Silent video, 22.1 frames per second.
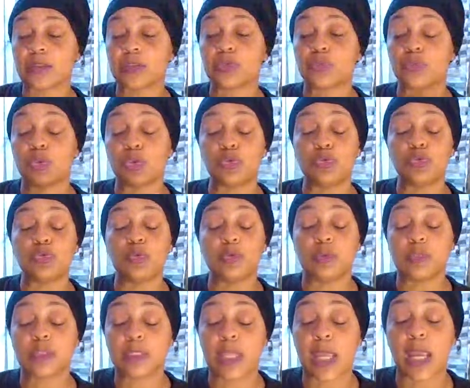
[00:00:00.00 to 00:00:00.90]
is when
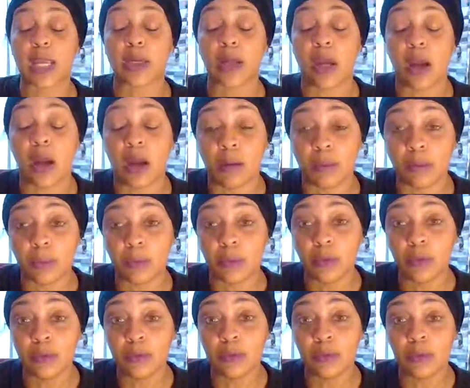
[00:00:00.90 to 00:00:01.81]
you stand
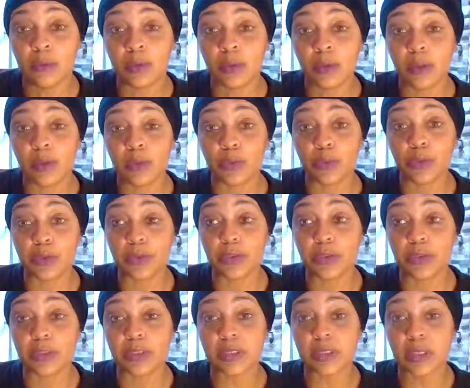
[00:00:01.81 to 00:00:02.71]
humble with
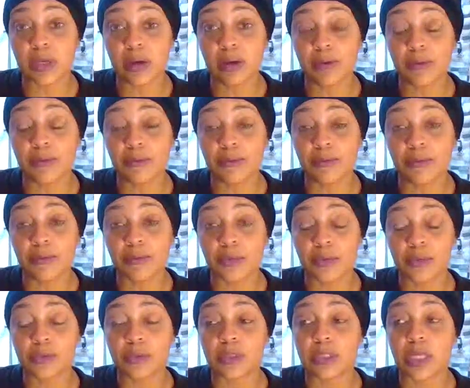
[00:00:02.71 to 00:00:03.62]
yourself
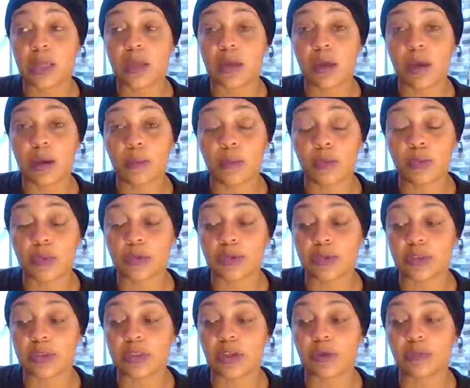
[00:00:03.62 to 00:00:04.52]
you stand humble with
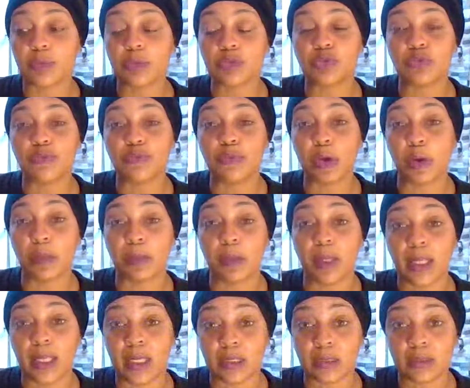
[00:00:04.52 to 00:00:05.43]
yourself but you feel
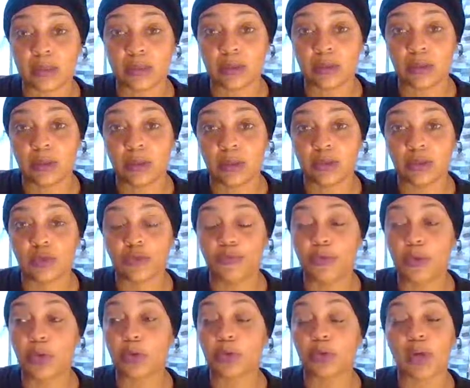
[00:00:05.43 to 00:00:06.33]
blessed you
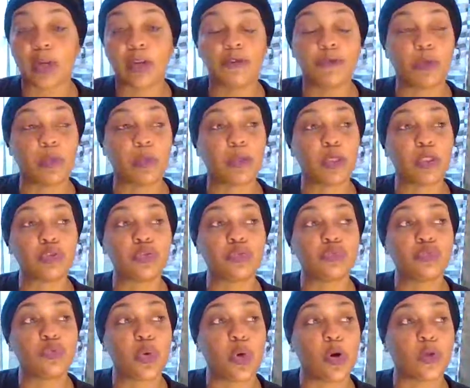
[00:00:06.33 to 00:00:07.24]
feel grateful because
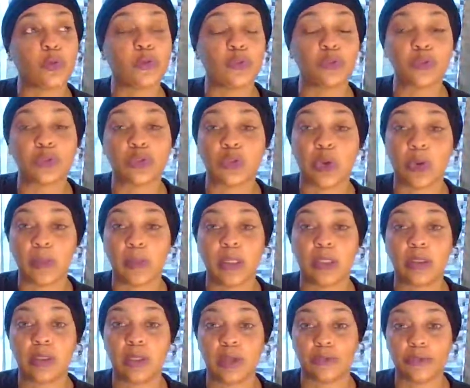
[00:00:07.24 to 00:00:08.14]
you've gone through so
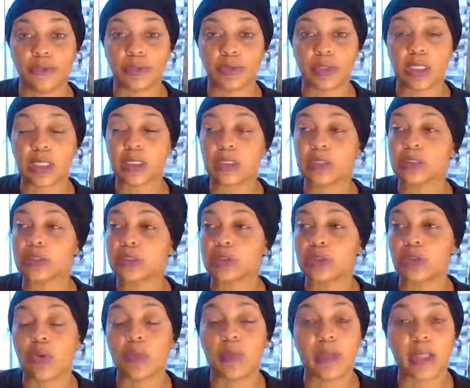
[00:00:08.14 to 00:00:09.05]
many different things and
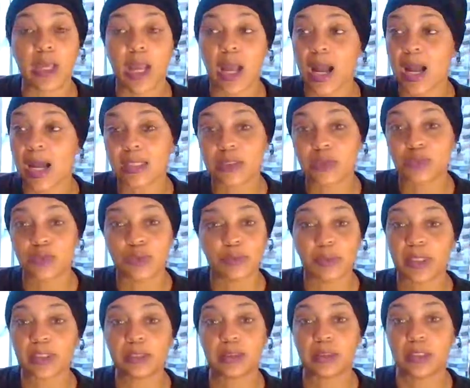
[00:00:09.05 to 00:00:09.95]
so many odds was
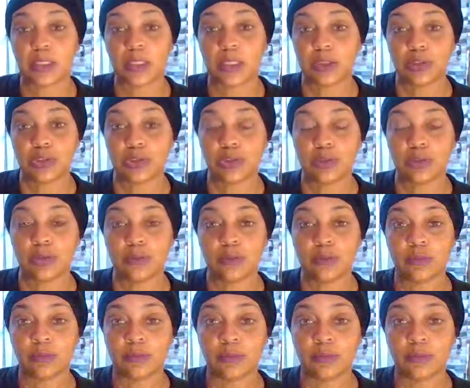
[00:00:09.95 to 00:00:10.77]
placed against you